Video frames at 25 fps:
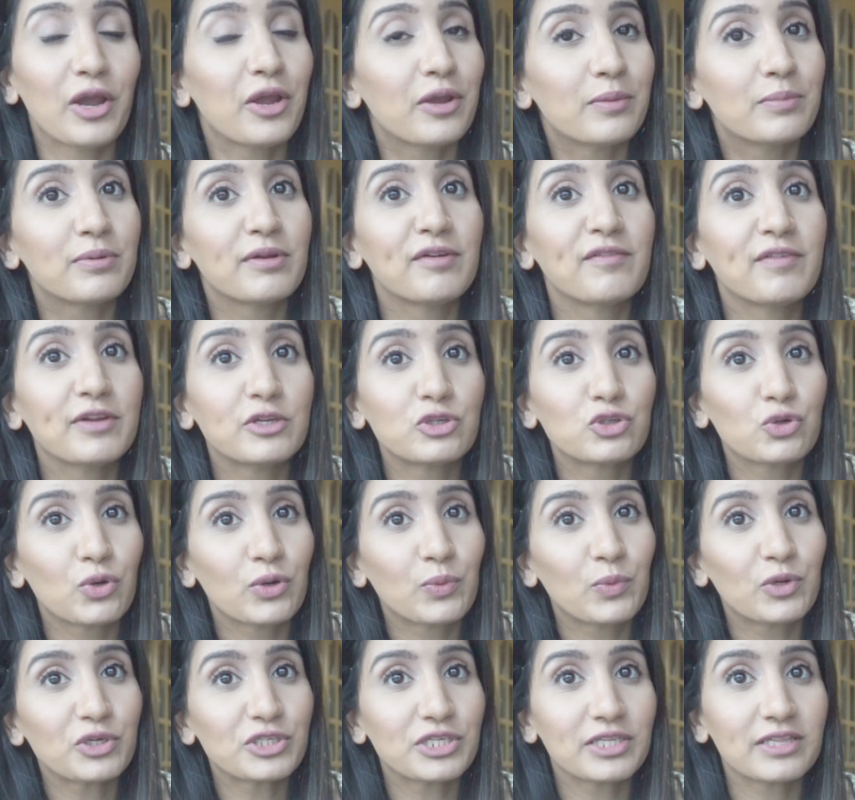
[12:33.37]
I hope you've
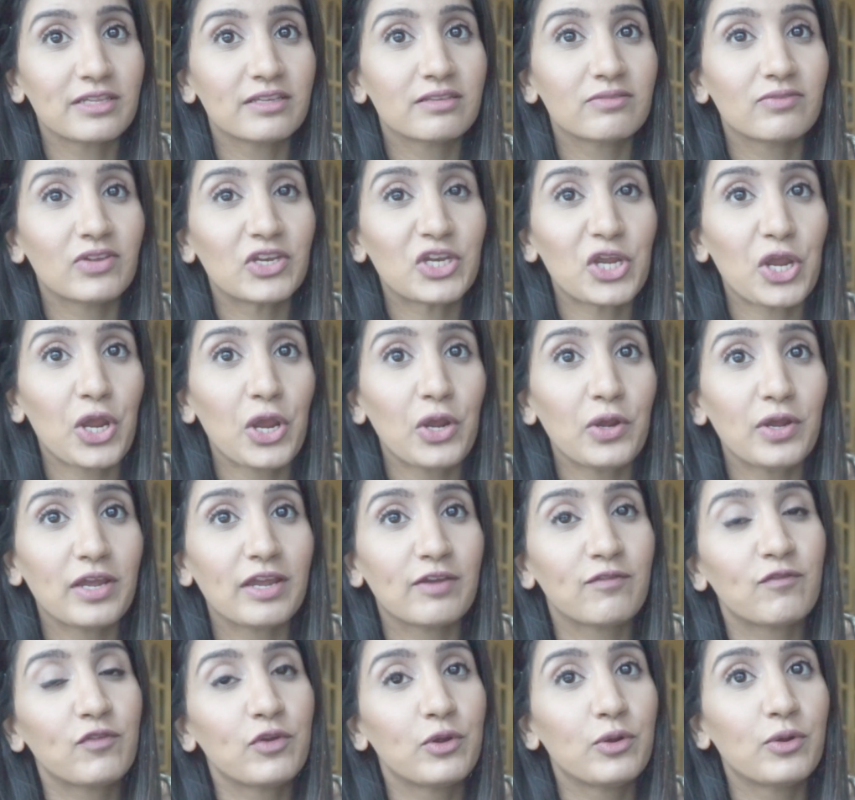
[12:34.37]
enjoyed watching this video.
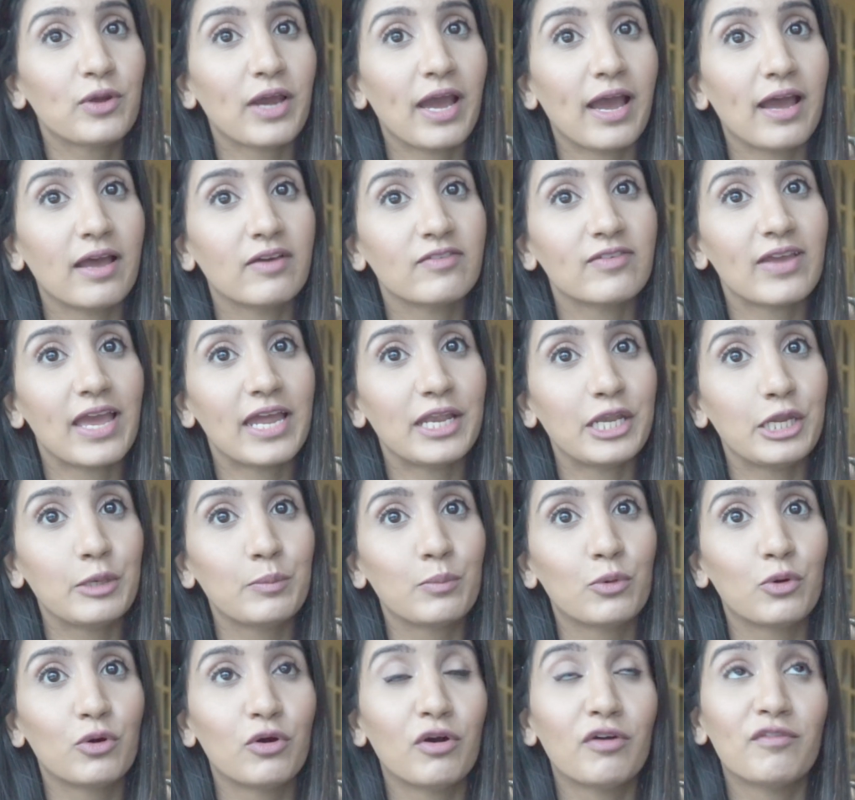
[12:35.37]
If you have any
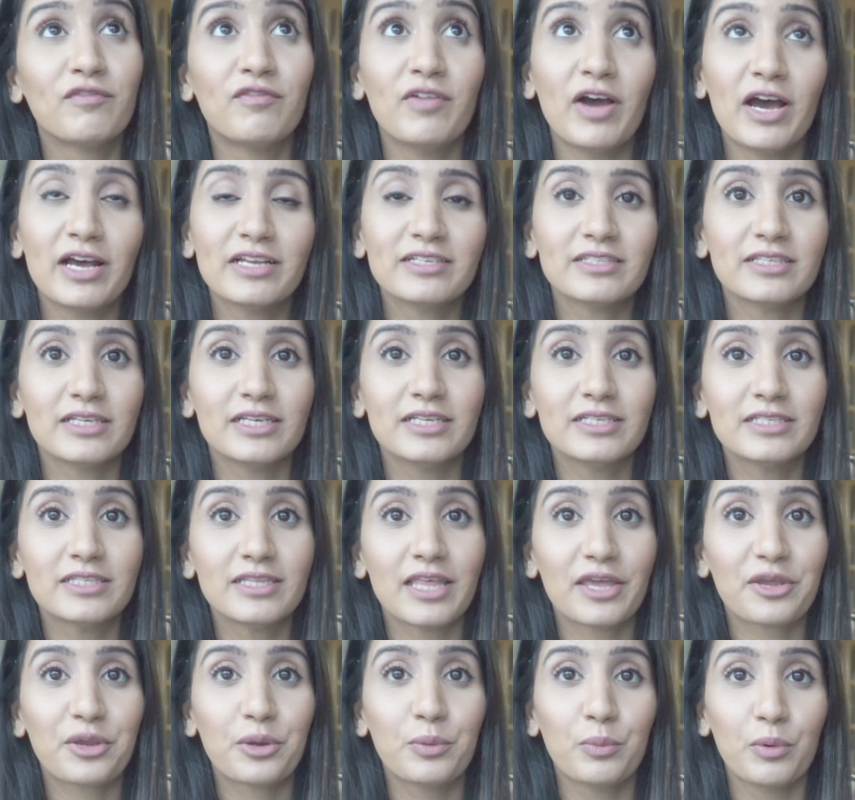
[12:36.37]
more verses
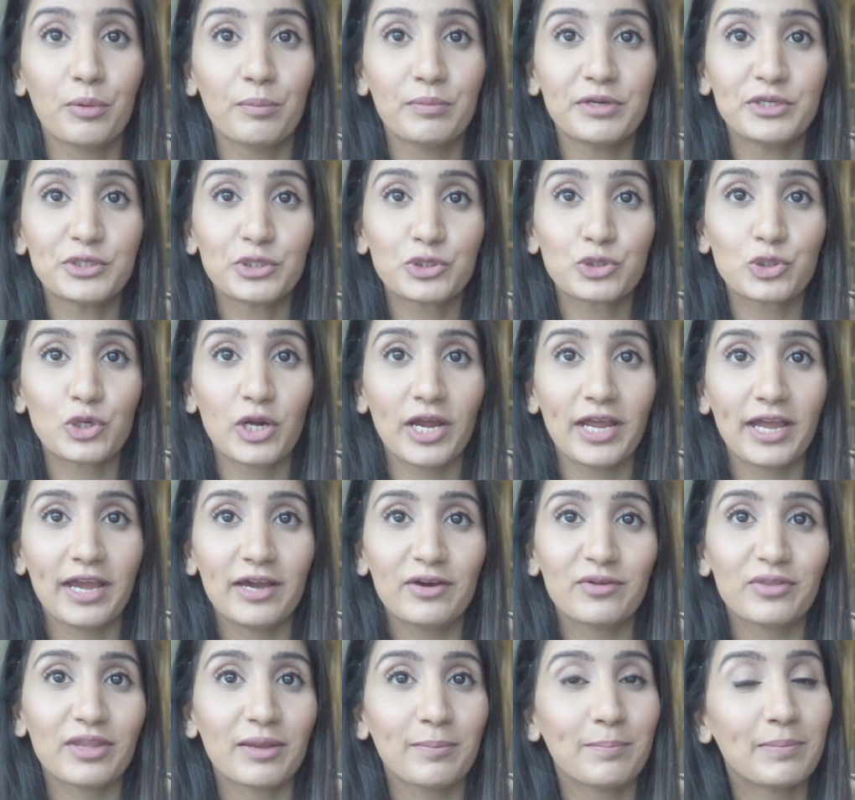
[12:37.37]
that you want me to try
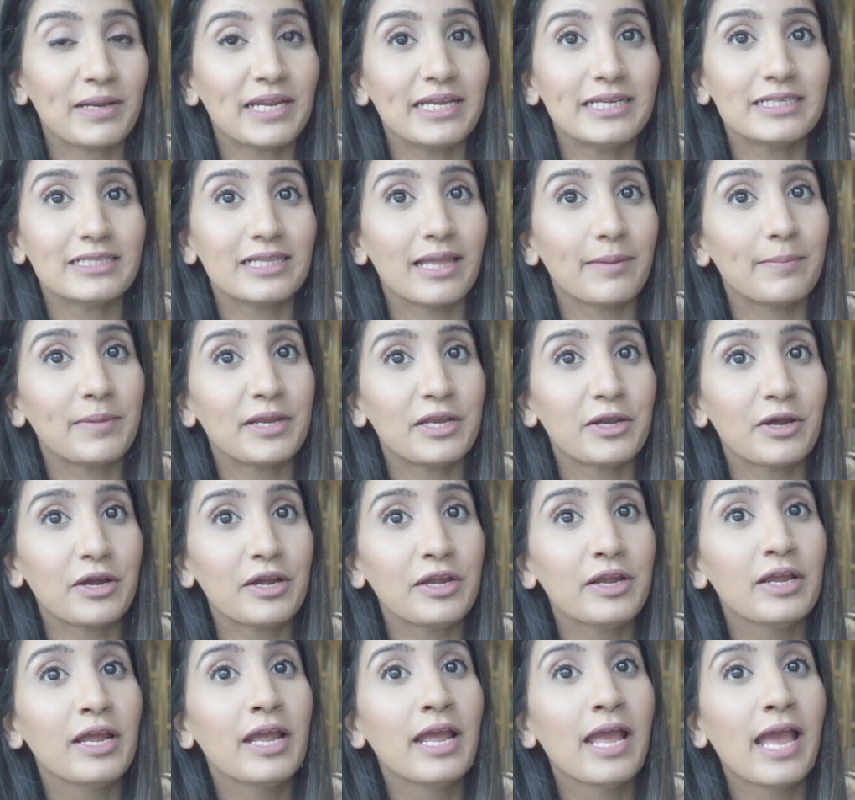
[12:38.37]
out, then please let me
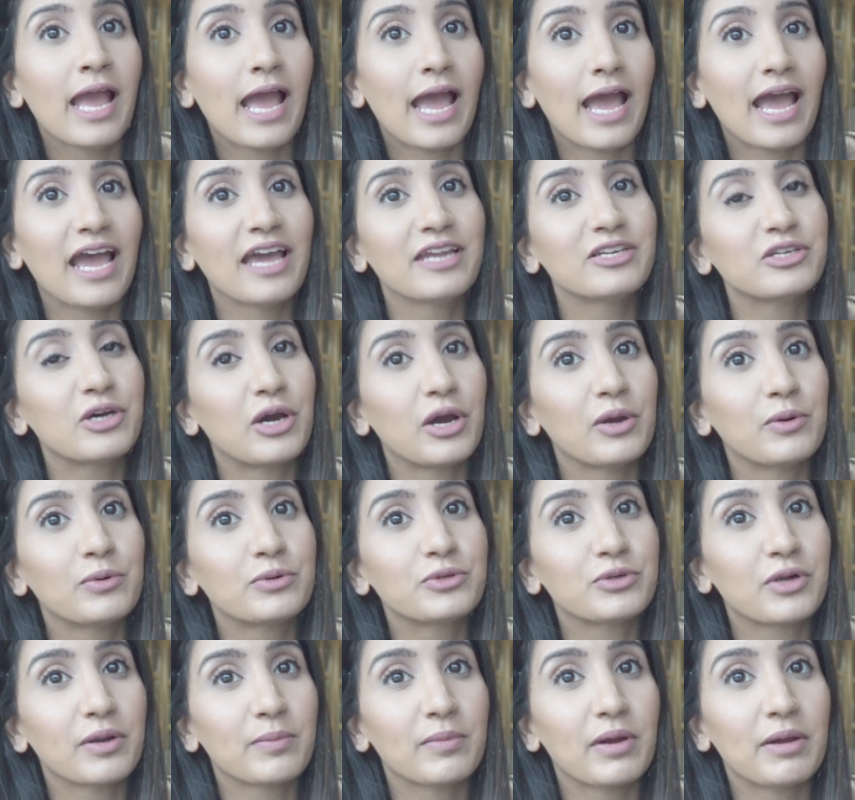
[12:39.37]
know and I
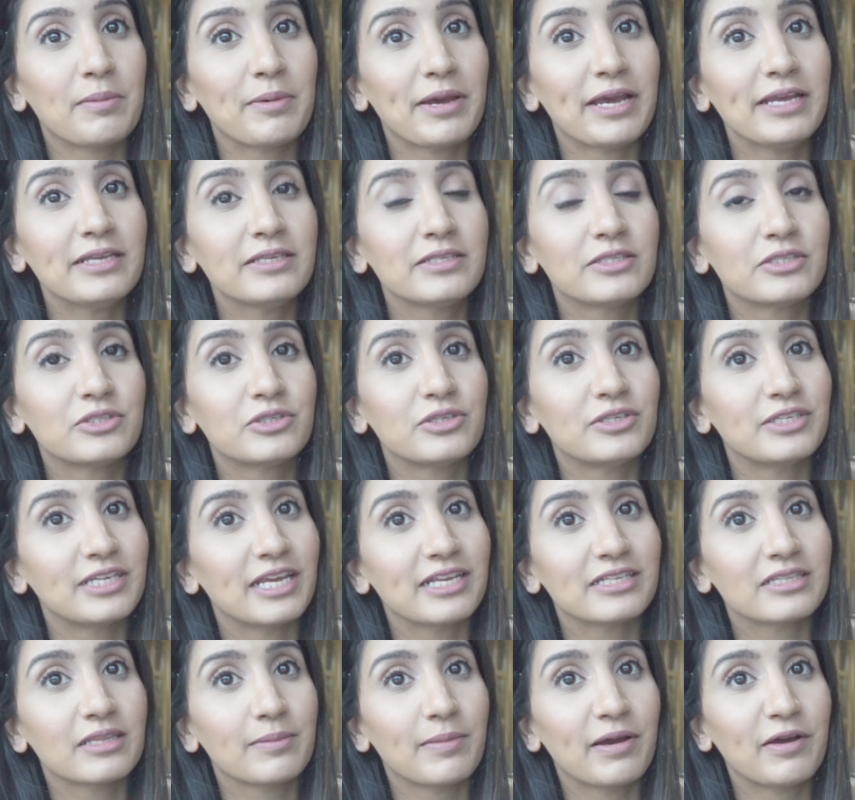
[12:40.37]
will try my best to
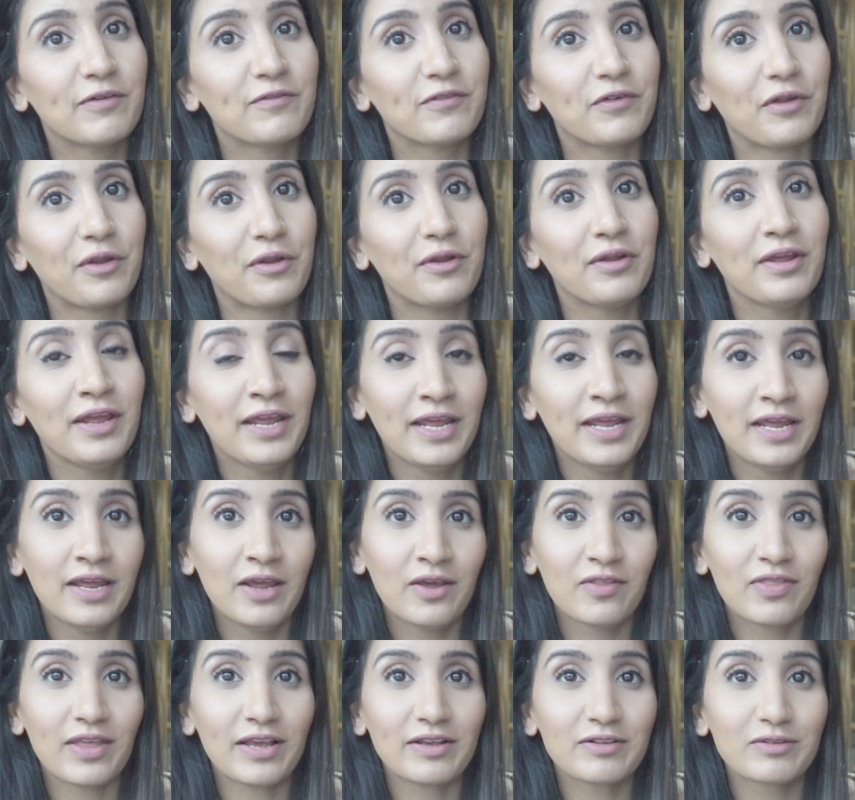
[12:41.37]
test them out for you.
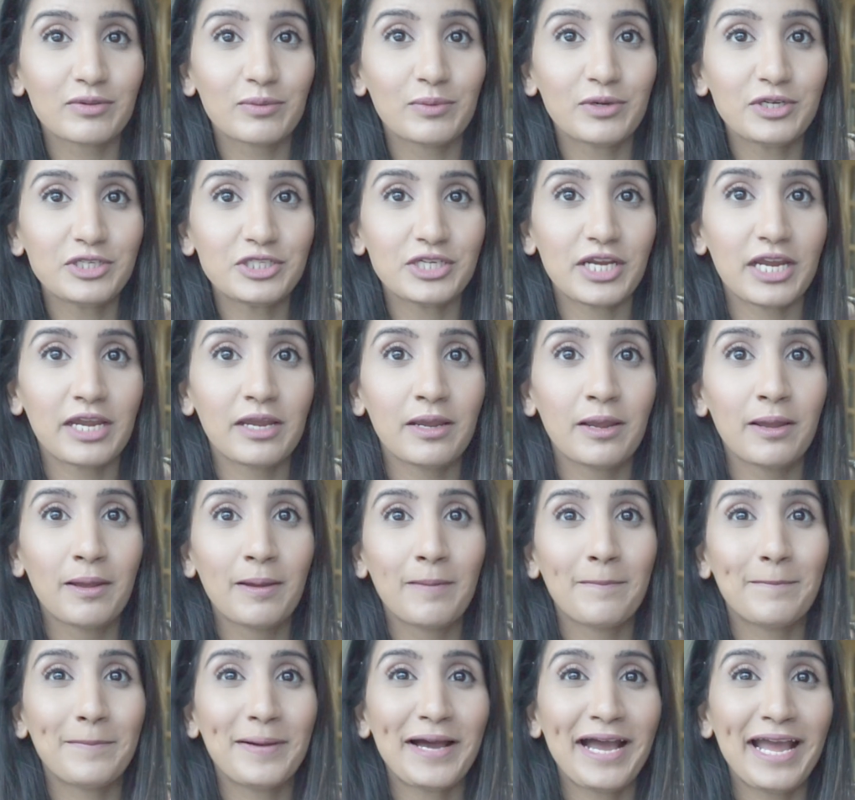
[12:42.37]
Thanks for watching.
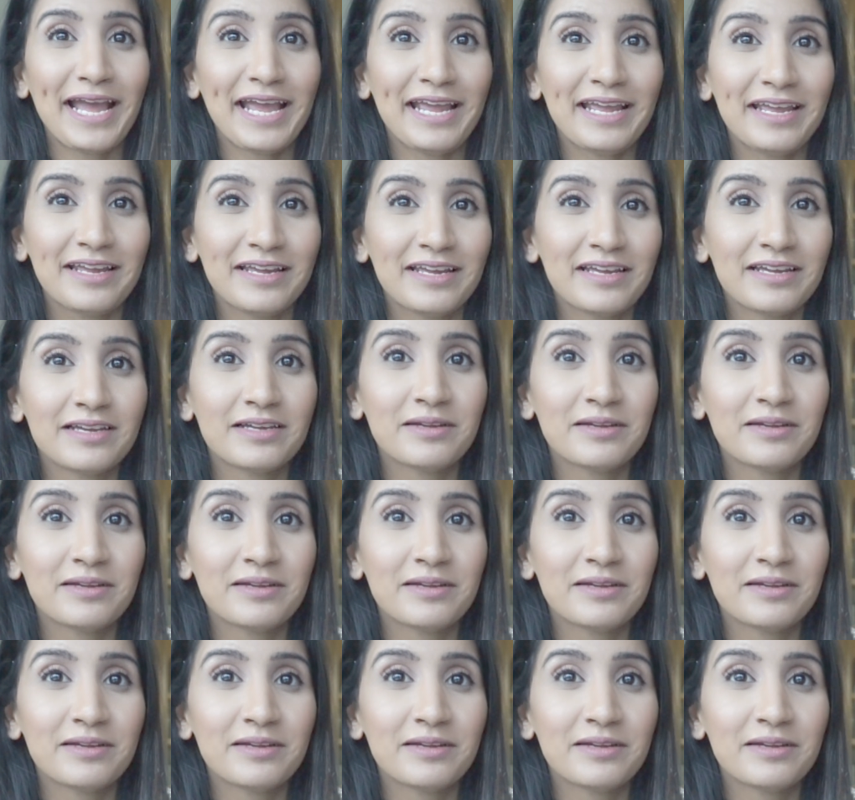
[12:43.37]
Bye.